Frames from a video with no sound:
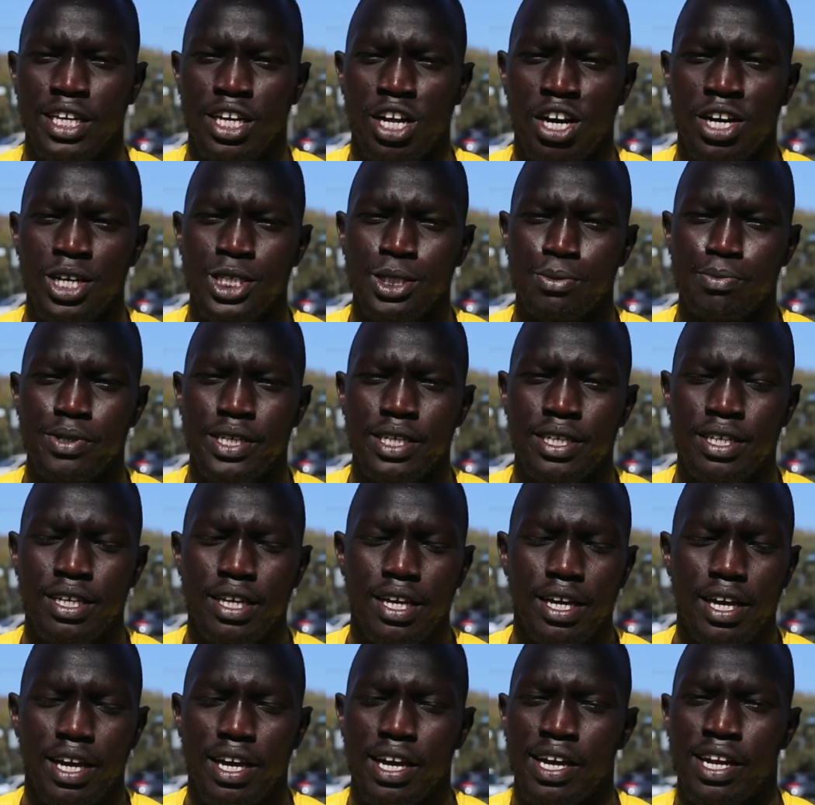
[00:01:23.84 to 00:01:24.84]
encouraged me
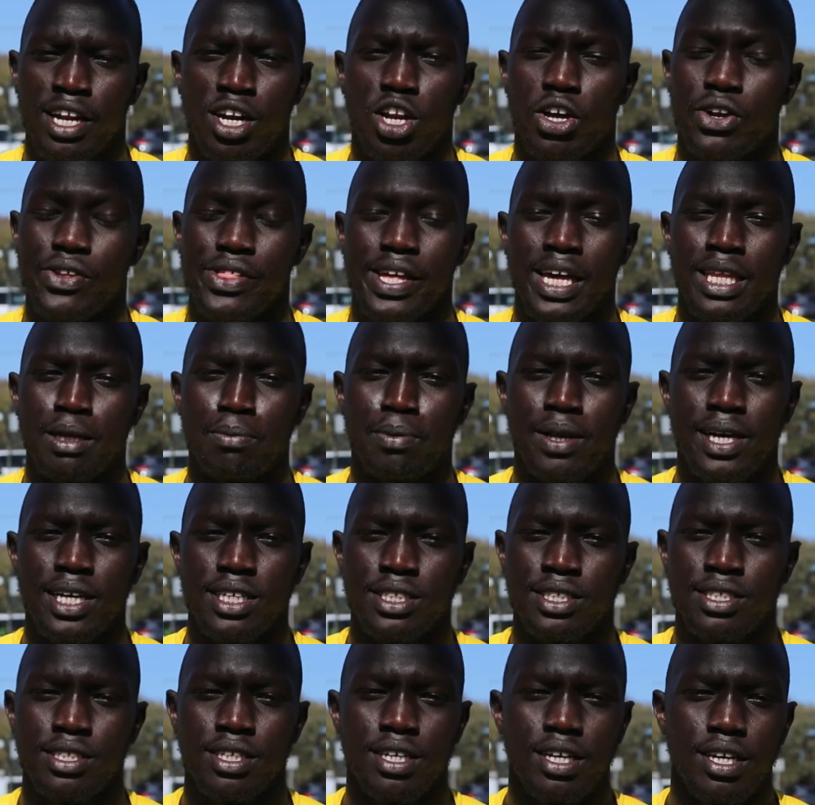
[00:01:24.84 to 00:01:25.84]
and a lot of the other
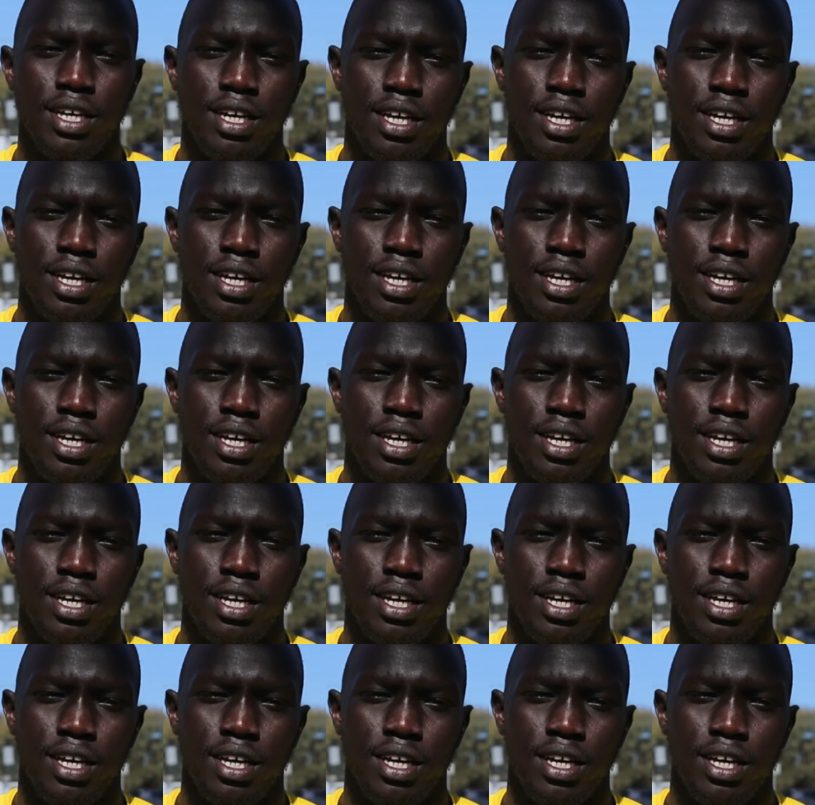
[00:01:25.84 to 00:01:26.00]
players,